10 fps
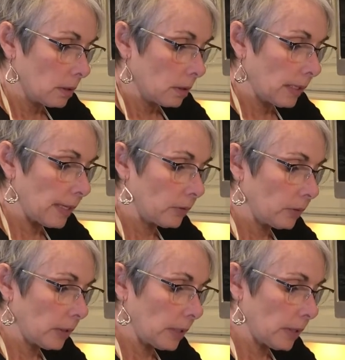
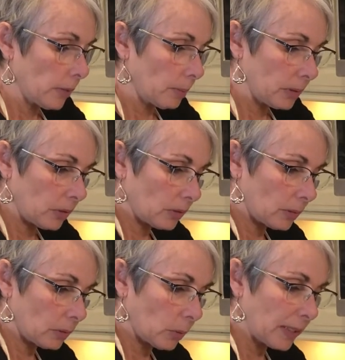casing here, but
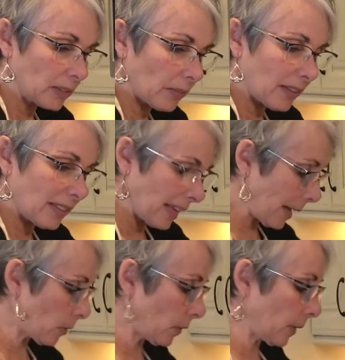just squeeze everything
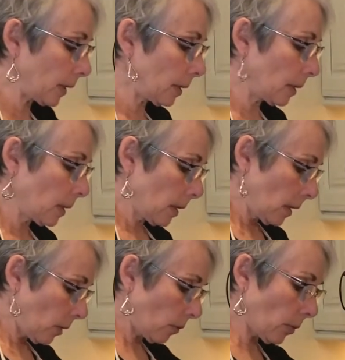out of it,
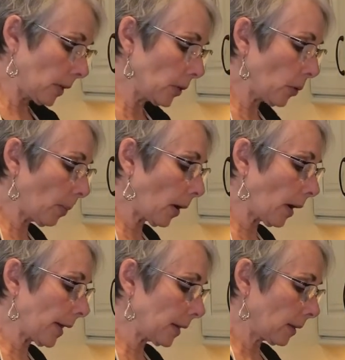throw it in your pot,